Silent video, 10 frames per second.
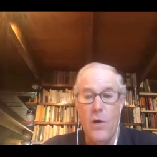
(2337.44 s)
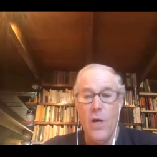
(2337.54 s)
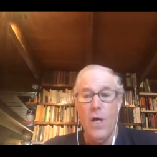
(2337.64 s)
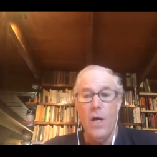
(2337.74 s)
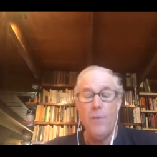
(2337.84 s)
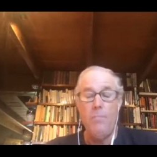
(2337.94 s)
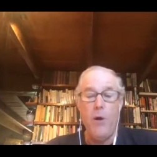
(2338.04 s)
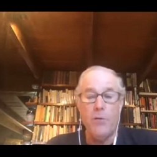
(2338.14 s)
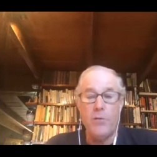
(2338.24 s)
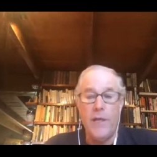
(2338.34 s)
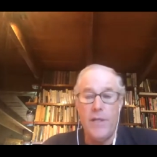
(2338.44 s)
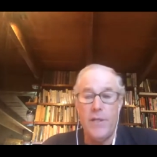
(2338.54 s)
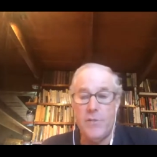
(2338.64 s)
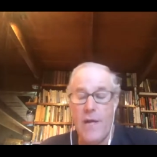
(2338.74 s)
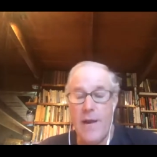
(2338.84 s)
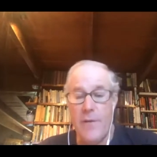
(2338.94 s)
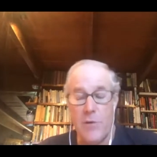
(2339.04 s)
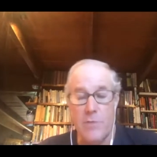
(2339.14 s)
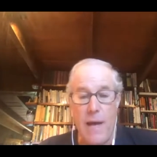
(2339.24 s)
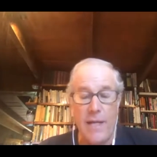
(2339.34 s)
the poultry industry everything was
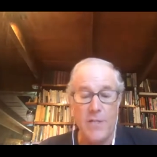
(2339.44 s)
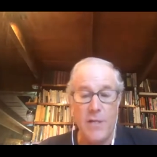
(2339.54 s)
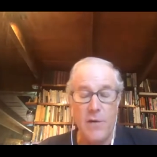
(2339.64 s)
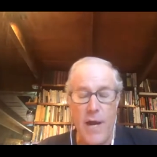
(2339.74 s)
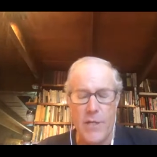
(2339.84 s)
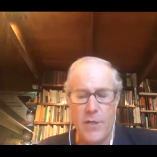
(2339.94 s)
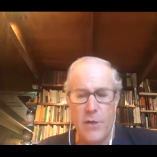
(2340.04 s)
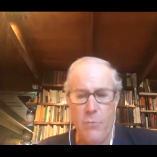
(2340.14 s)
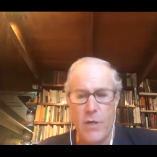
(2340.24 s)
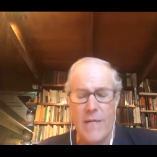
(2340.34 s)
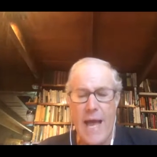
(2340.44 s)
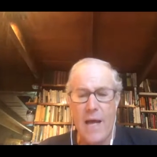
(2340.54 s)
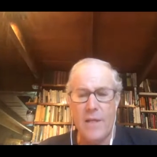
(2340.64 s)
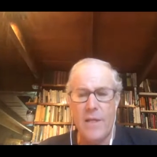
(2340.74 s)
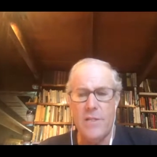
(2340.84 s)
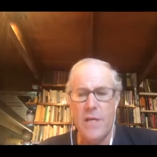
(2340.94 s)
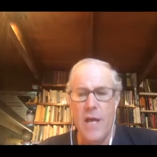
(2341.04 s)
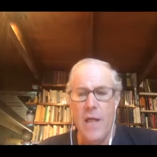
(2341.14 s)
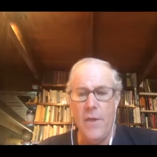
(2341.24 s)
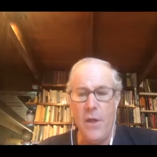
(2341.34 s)
about incineration. Your mortalities
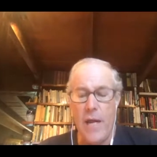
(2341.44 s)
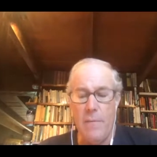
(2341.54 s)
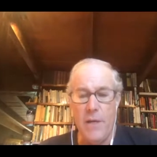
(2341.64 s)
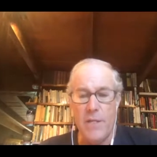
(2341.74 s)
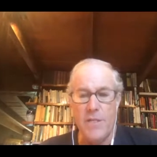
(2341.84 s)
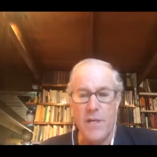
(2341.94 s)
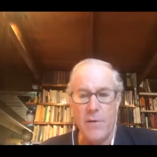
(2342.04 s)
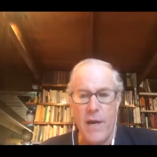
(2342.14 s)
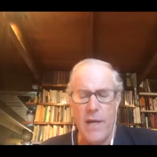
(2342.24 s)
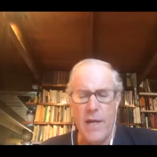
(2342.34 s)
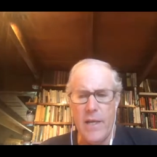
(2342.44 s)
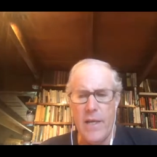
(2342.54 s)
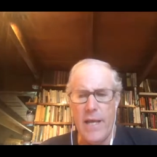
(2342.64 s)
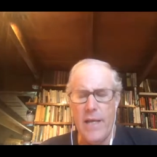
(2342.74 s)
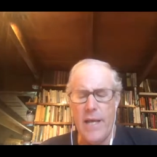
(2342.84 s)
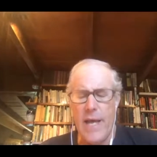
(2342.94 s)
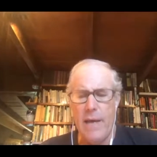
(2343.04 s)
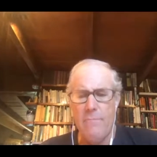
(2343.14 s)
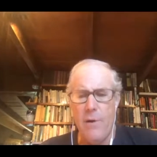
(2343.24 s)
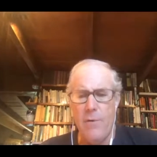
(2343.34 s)
they all had to be incinerated, and they they
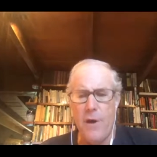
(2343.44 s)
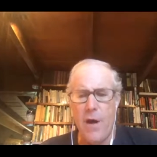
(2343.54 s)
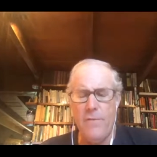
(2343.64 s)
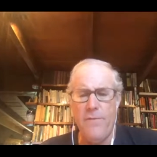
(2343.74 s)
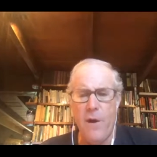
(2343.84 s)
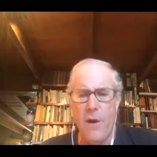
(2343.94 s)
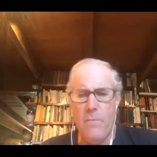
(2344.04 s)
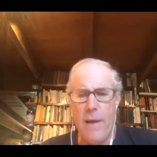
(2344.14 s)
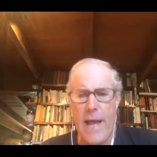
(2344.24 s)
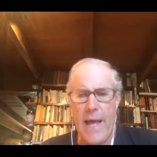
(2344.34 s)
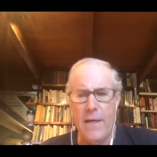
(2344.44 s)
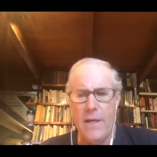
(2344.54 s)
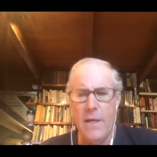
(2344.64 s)
had both on farm and